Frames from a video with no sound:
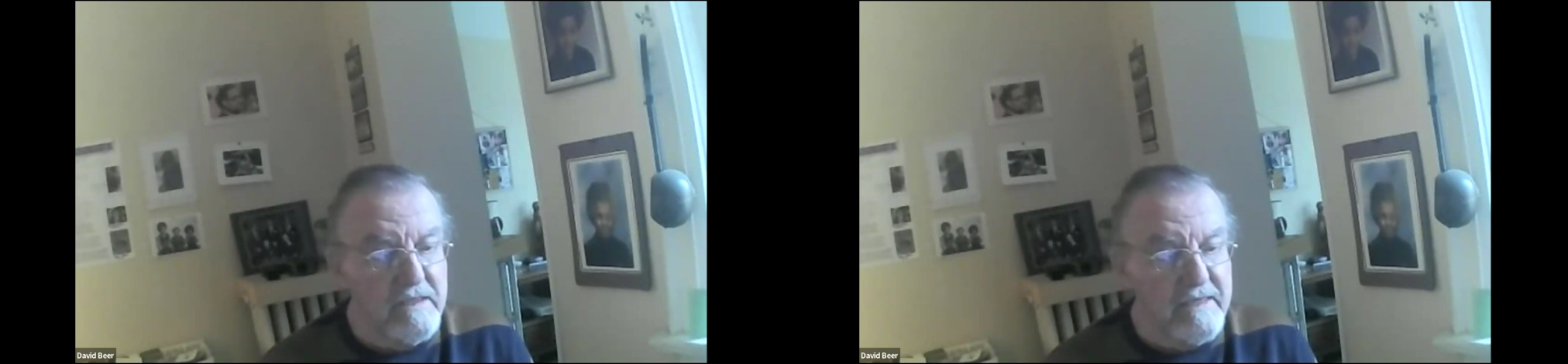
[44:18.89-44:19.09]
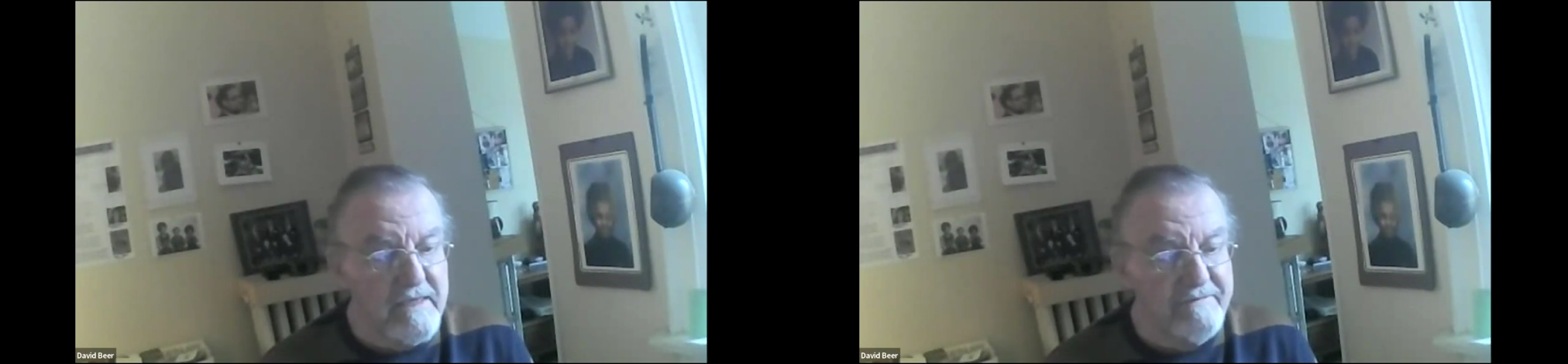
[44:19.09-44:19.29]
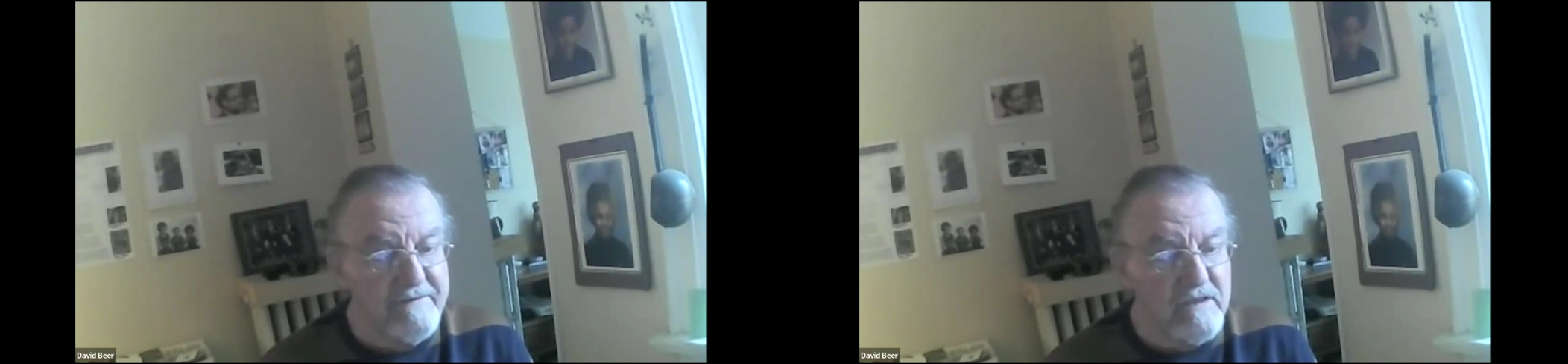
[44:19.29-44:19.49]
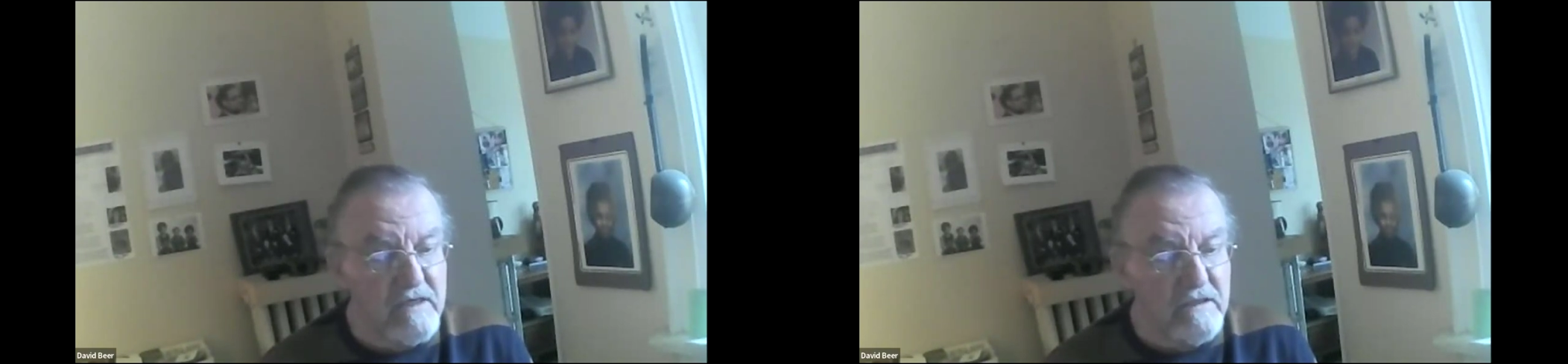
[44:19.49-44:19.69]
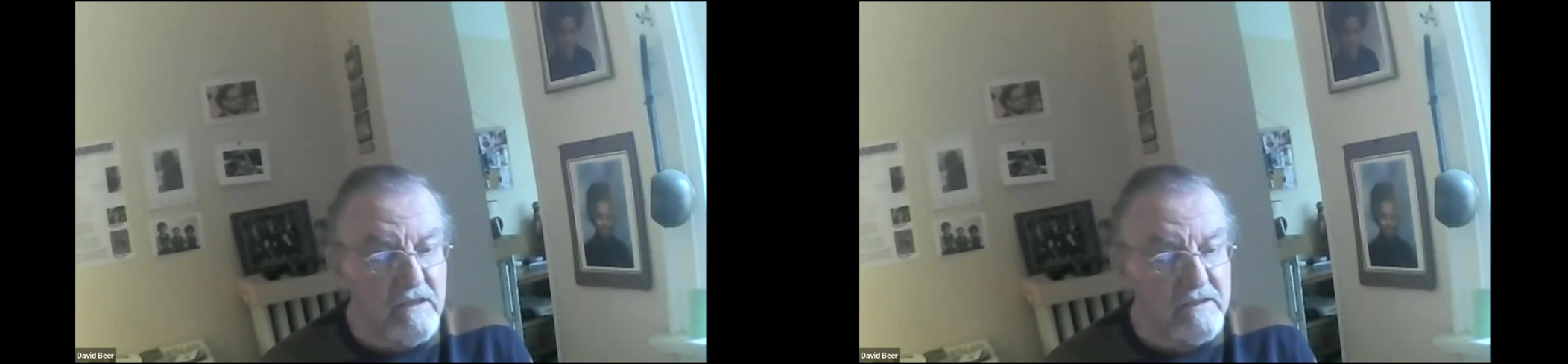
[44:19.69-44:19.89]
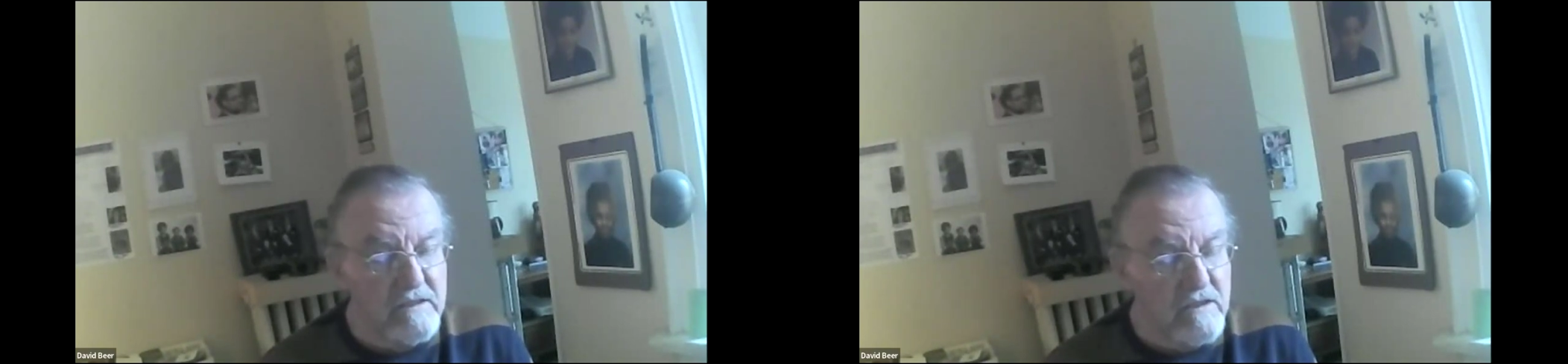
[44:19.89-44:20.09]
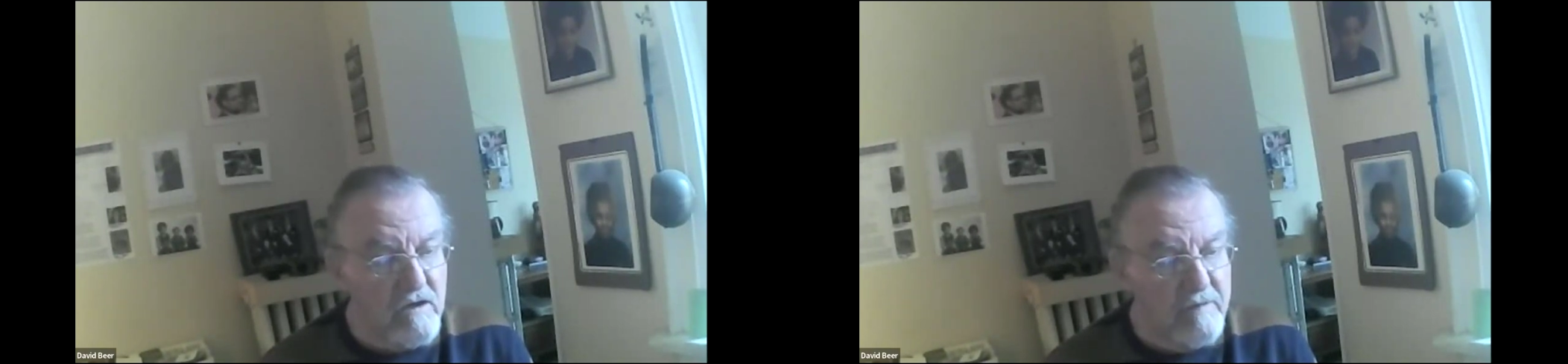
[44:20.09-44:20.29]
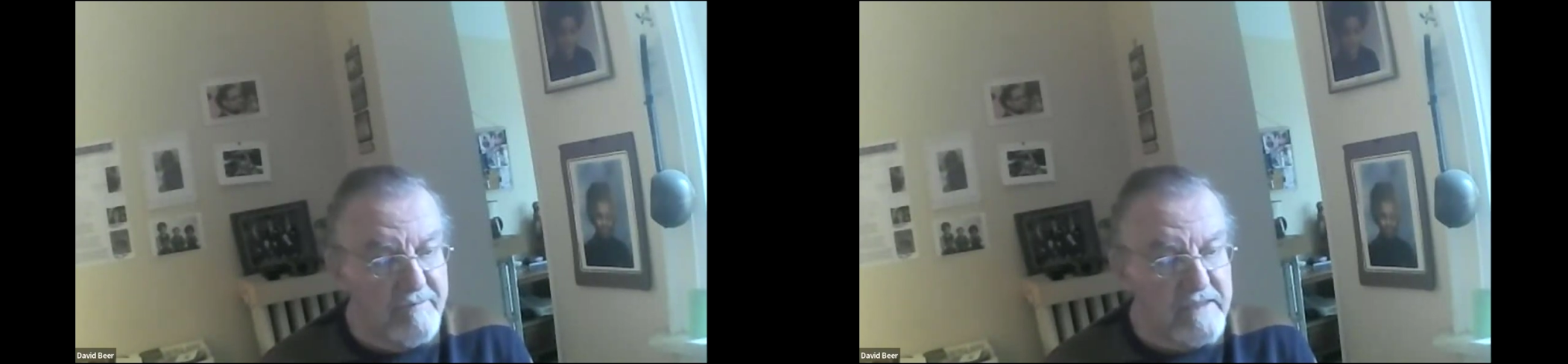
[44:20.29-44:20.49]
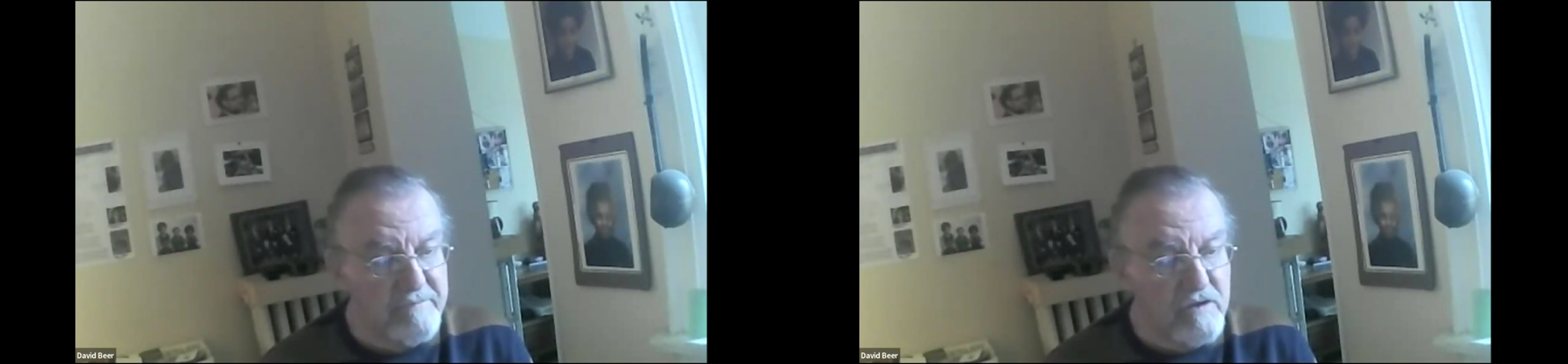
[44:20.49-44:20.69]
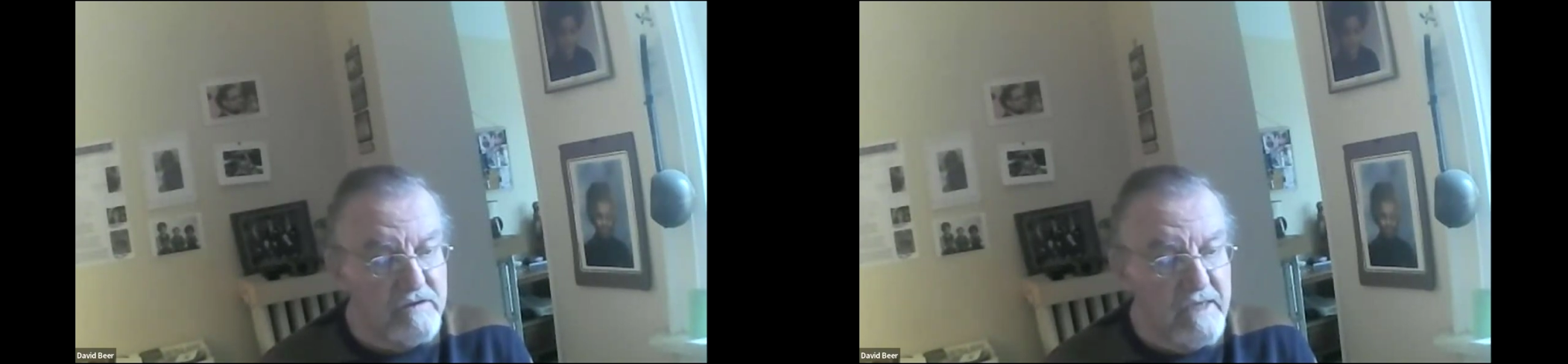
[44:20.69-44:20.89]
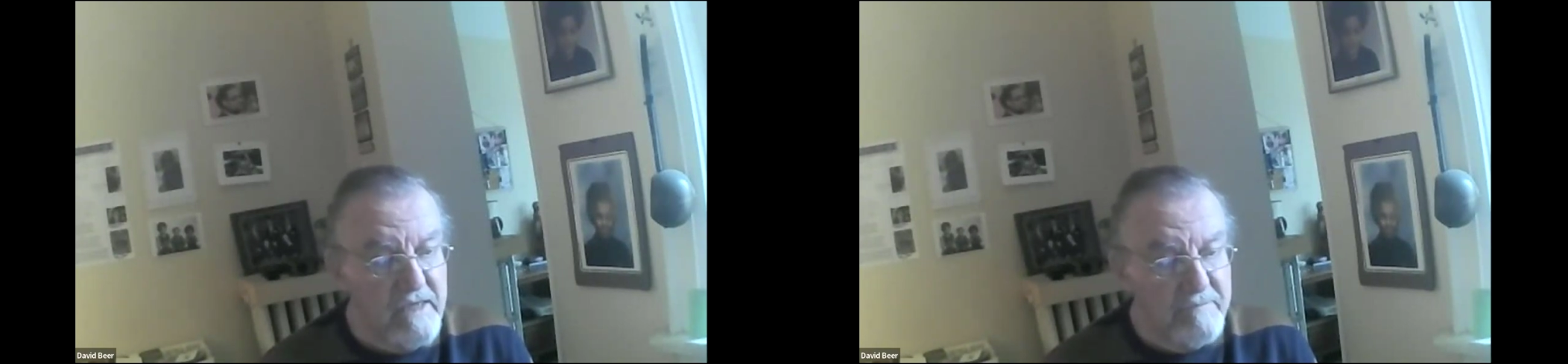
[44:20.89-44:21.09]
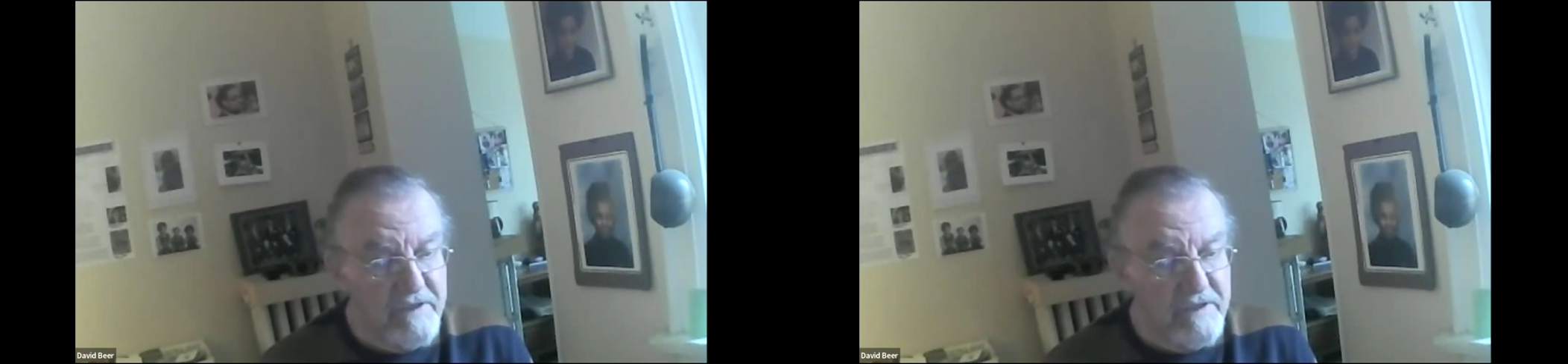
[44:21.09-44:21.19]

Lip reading: haven't got a lot to comment about.